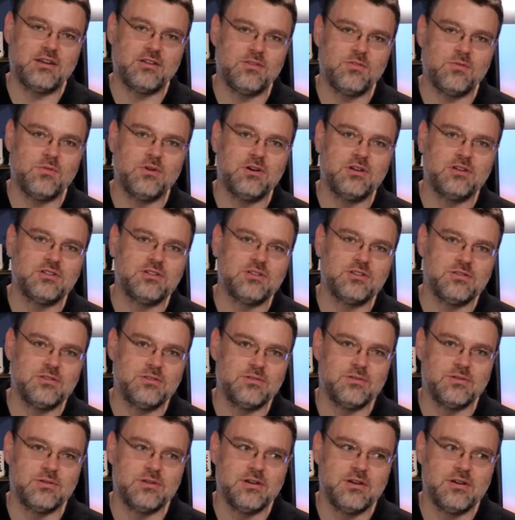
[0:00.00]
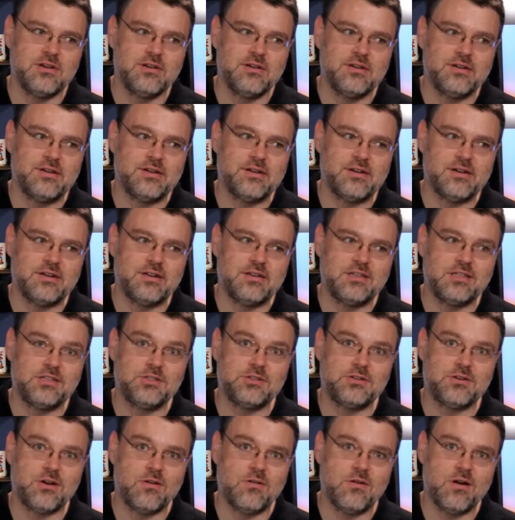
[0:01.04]
don't want to uh,
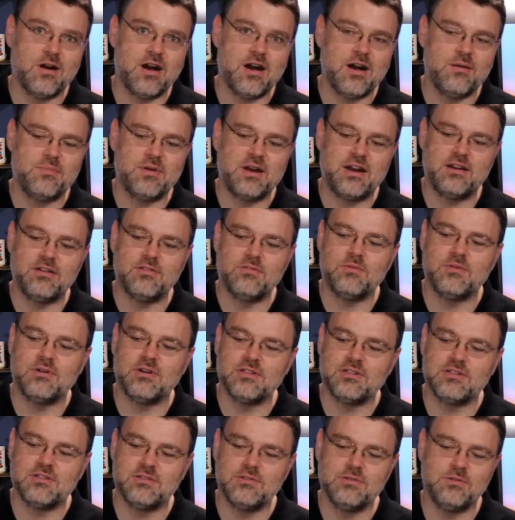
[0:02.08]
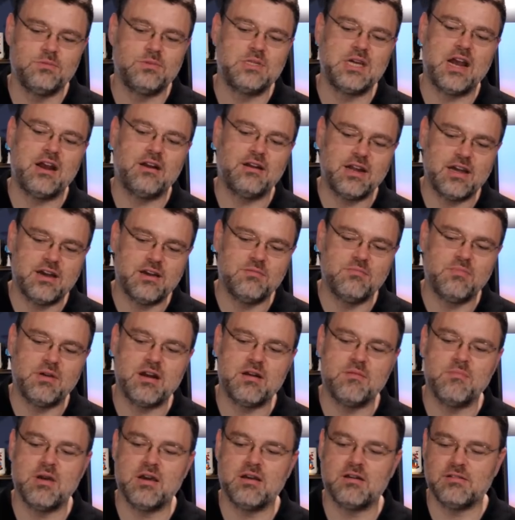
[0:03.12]
distro hop and I don't want to tear down
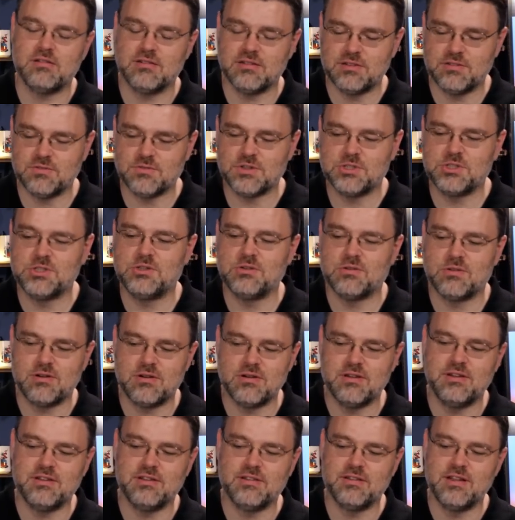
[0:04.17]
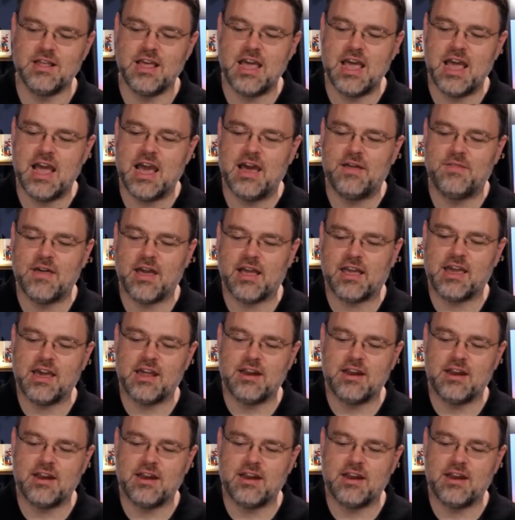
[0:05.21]
bare metal and restore it and, and that